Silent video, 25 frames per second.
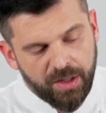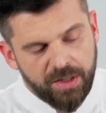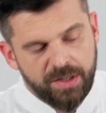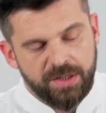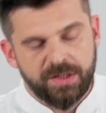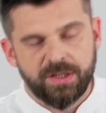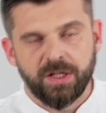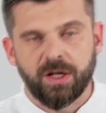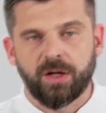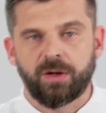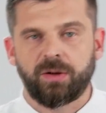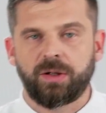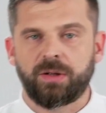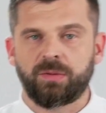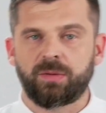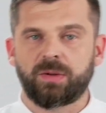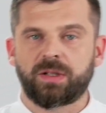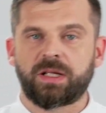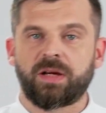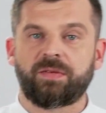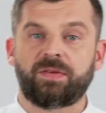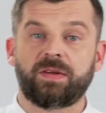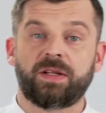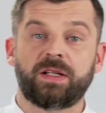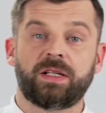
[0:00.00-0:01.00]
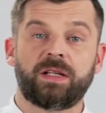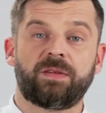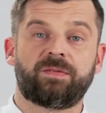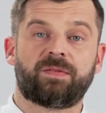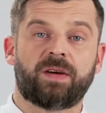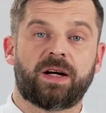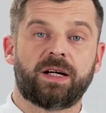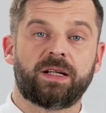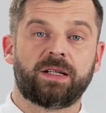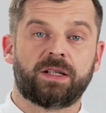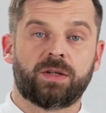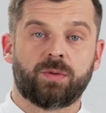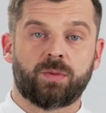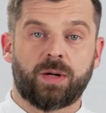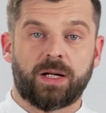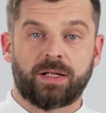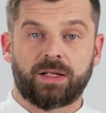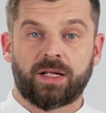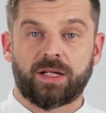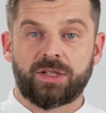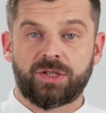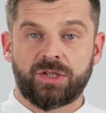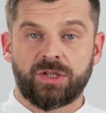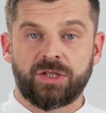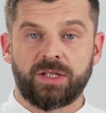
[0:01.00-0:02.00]
So you will definitely find the one
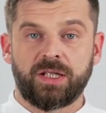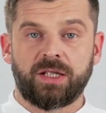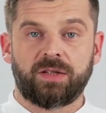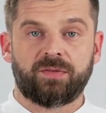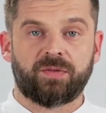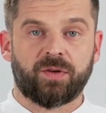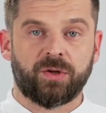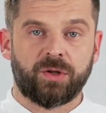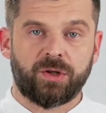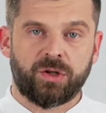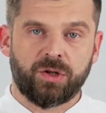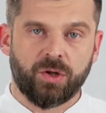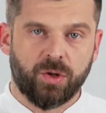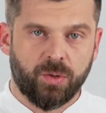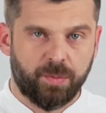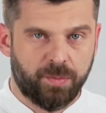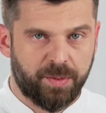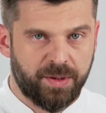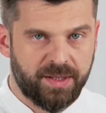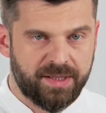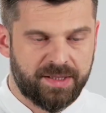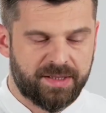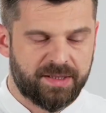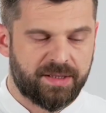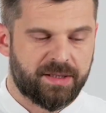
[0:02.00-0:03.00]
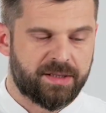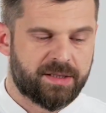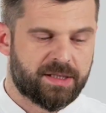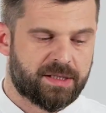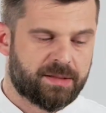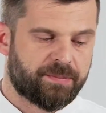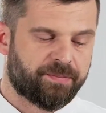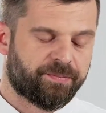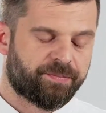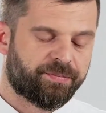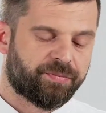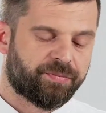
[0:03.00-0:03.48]
that you need for your business.